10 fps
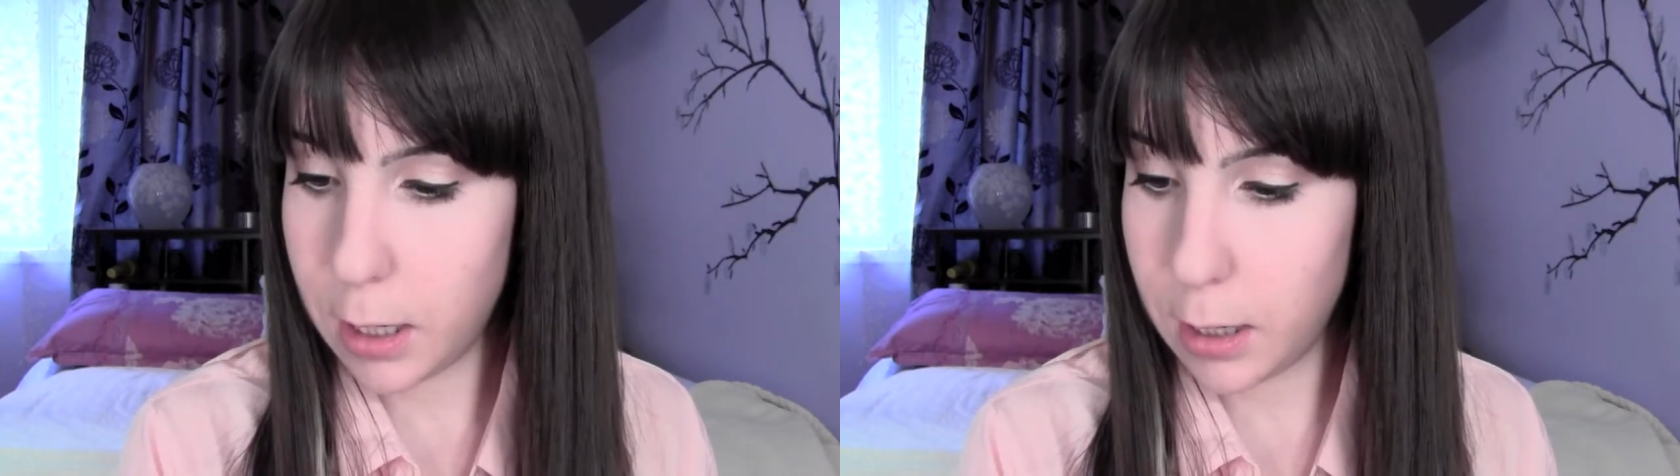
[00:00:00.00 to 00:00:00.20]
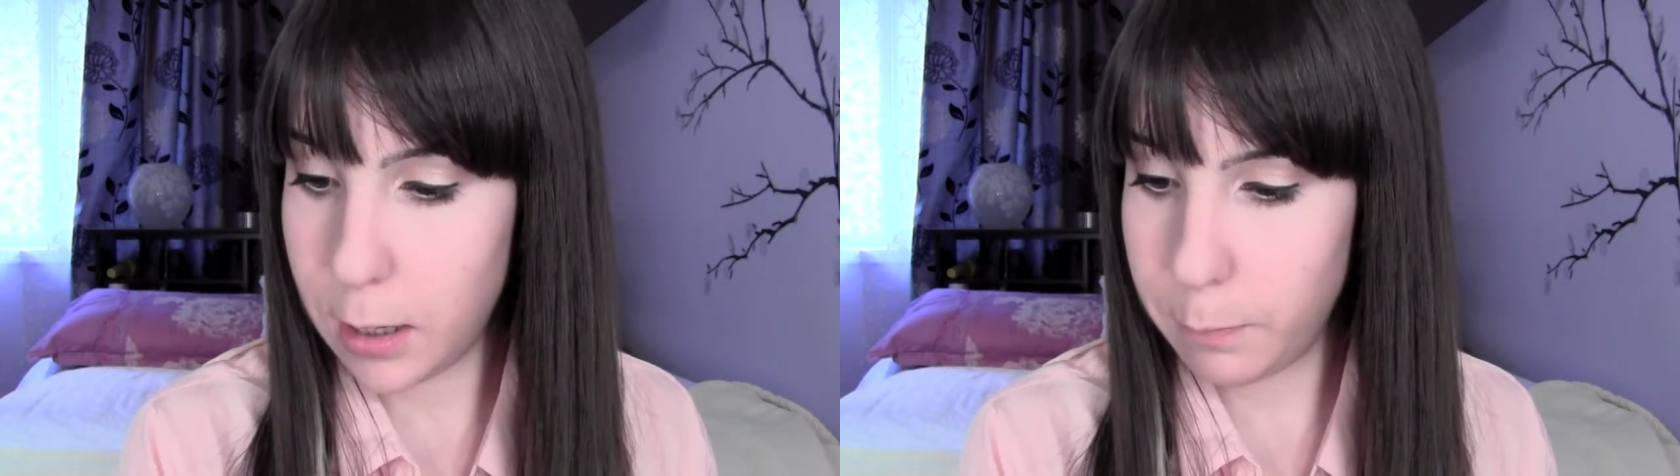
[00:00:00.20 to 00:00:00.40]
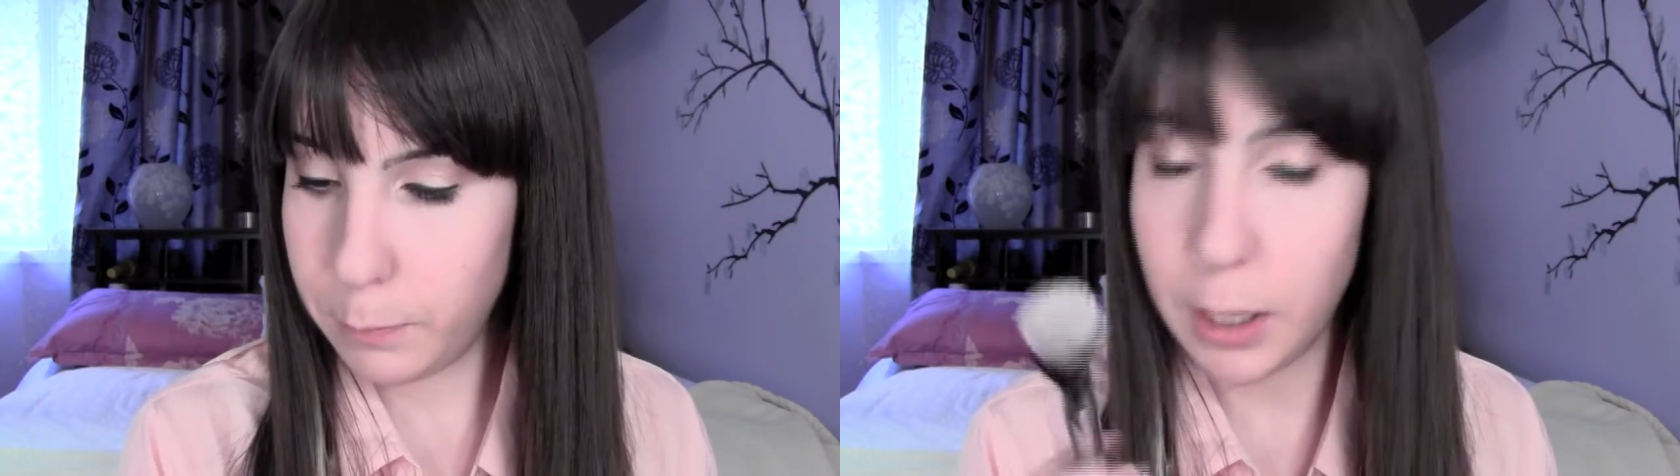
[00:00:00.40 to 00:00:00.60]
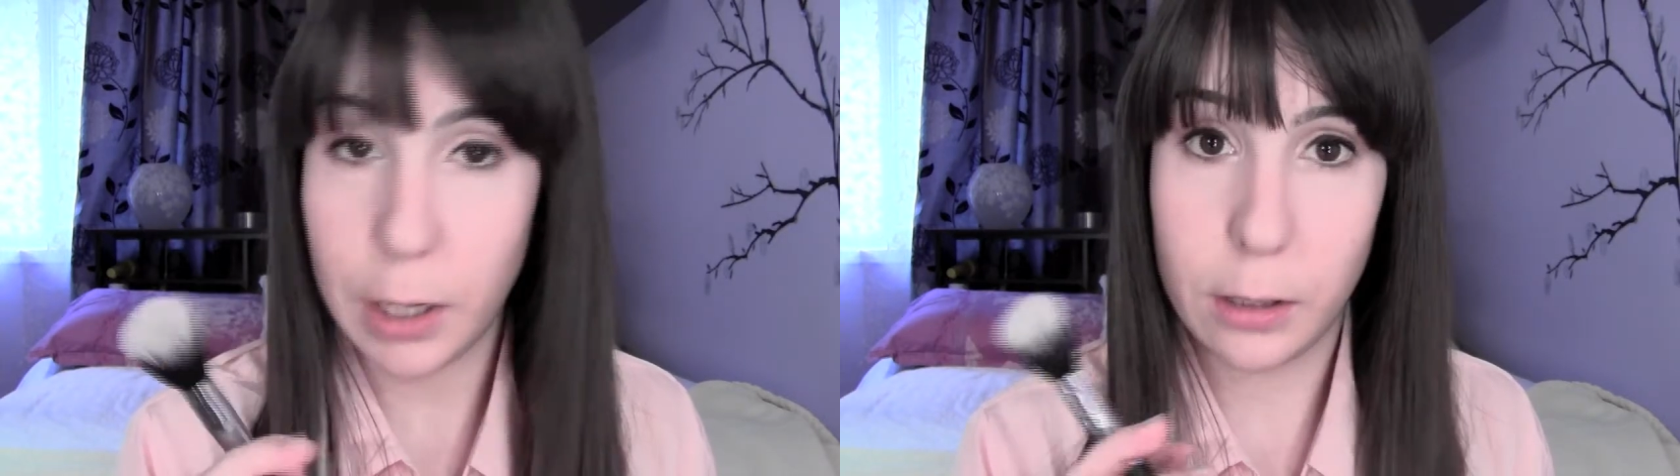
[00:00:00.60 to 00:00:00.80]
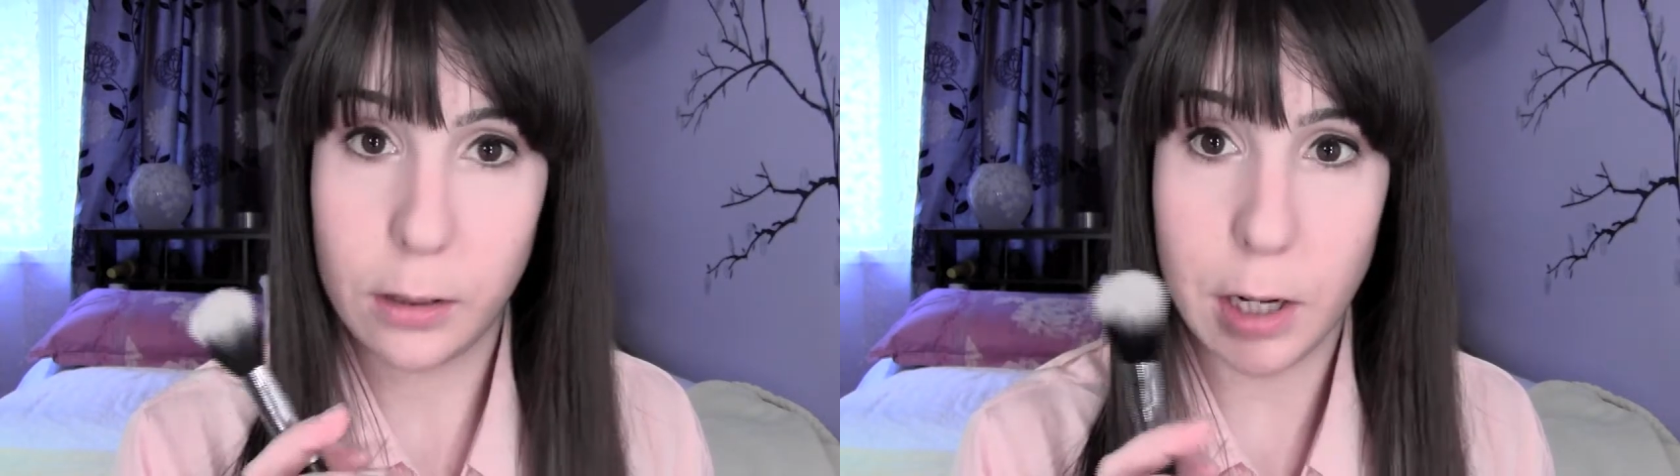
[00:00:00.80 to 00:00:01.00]
and
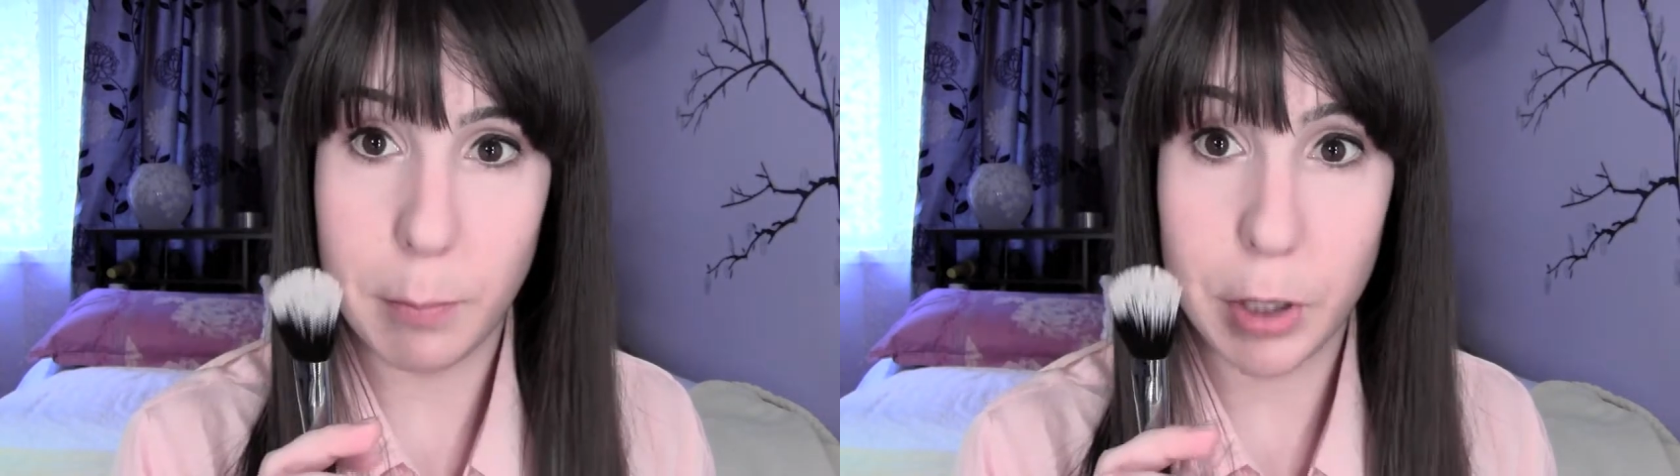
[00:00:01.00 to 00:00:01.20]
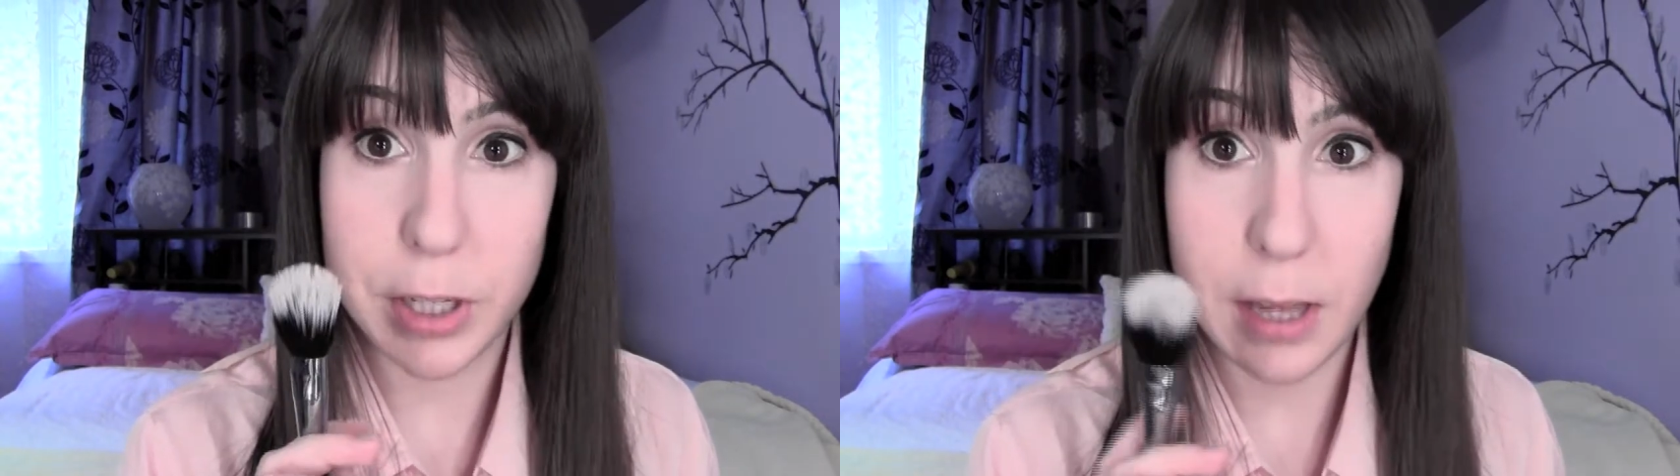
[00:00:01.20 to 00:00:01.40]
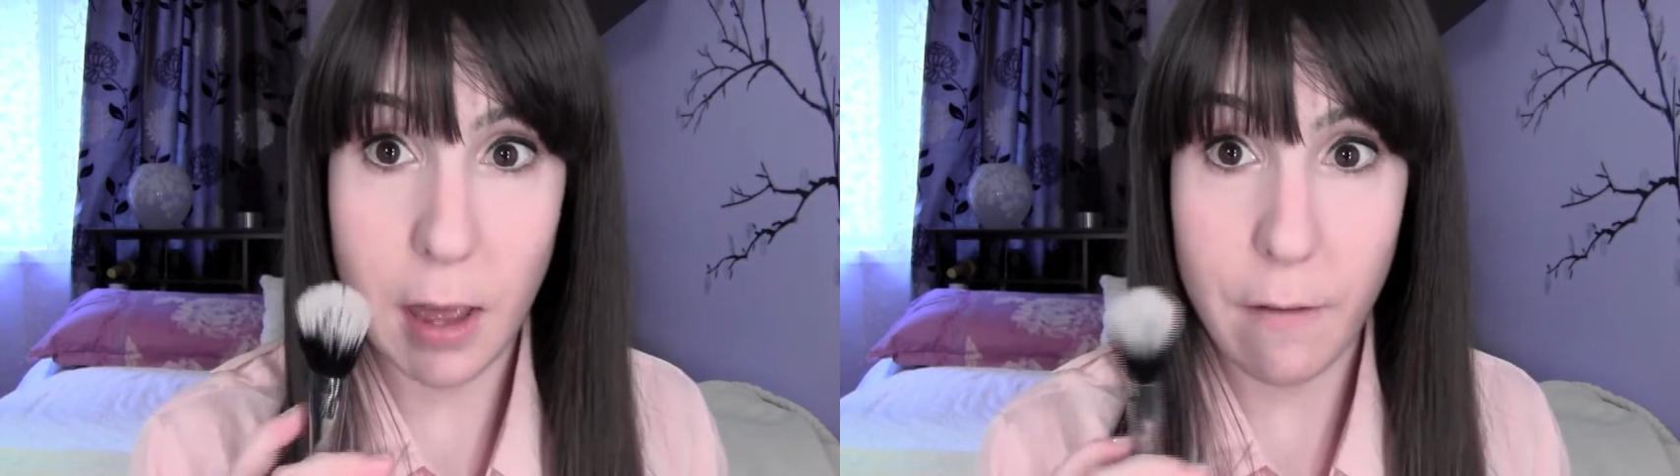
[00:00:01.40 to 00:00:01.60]
the number is